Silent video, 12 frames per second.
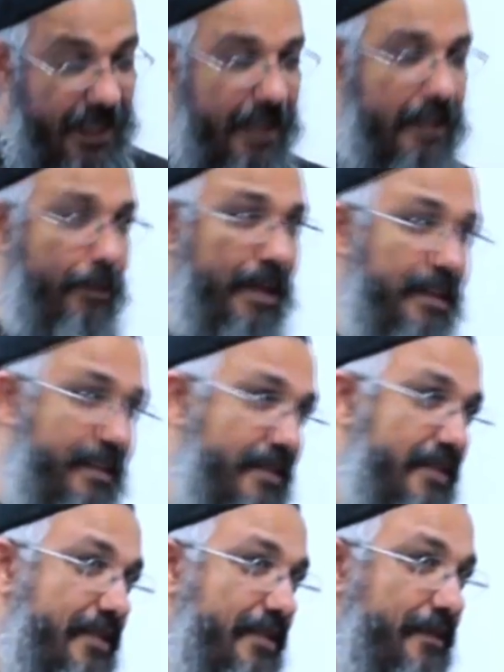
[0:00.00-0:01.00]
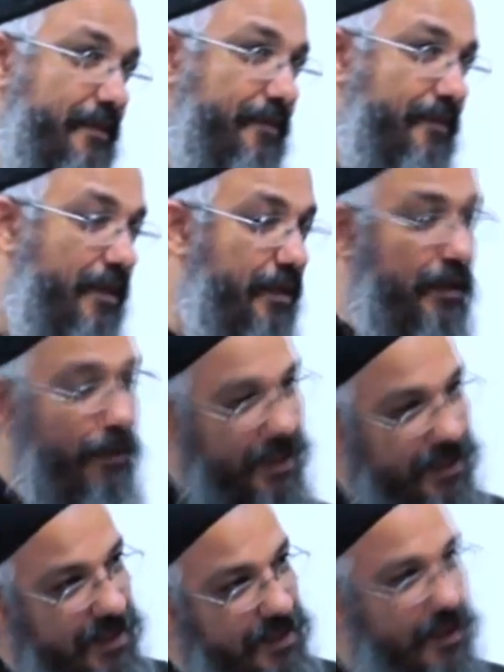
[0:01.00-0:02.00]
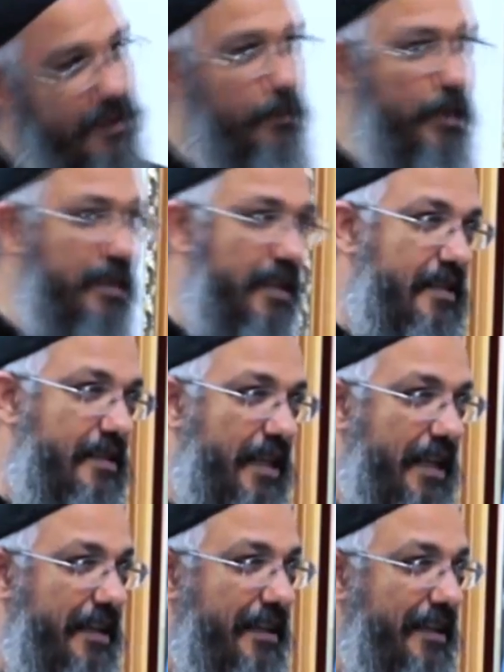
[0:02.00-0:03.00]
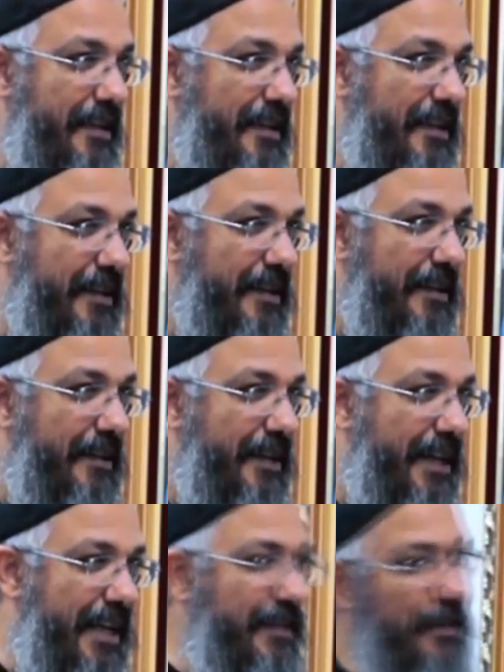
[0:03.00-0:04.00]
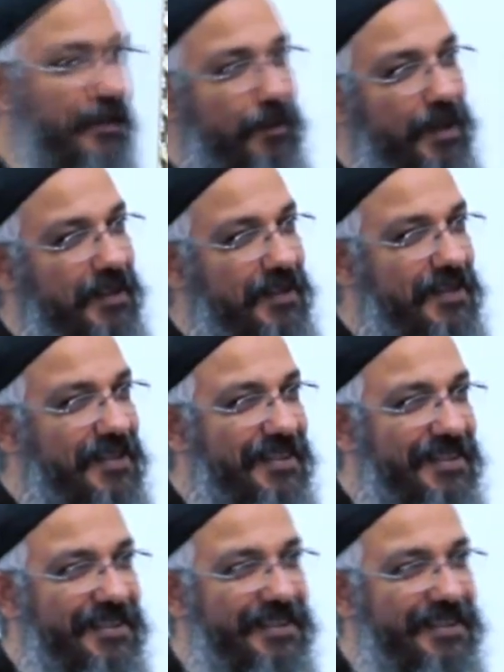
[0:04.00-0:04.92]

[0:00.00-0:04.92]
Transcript: independence, then interdependence.